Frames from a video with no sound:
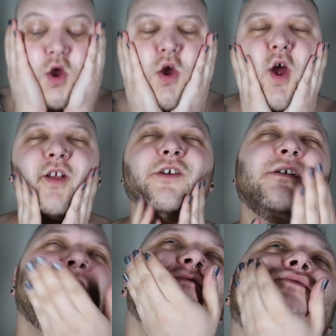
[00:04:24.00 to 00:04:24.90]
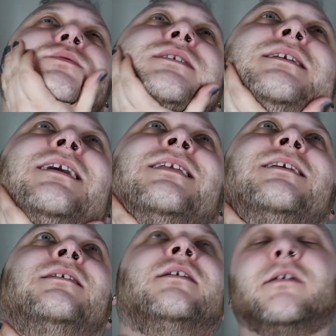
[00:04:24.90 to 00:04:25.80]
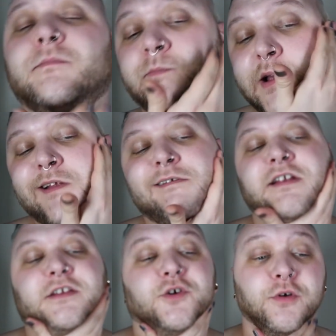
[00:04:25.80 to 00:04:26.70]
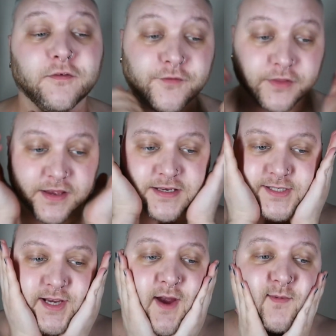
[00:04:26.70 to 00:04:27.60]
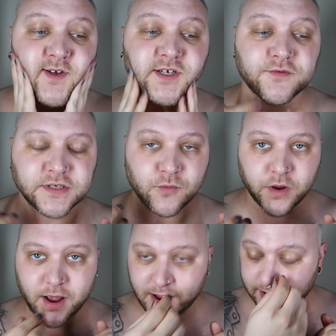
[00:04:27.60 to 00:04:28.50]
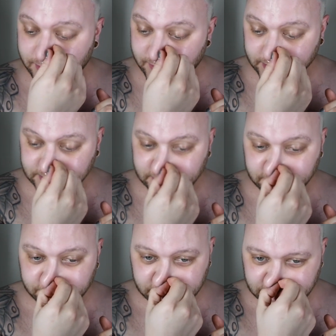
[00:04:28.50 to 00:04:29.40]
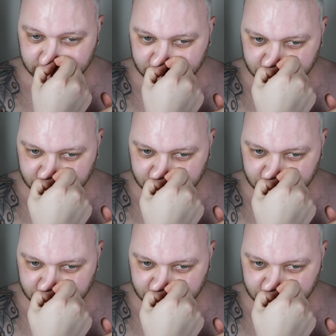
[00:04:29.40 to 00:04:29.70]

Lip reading: And you can use really any hydrating toner for this. I'm just using what I like to use.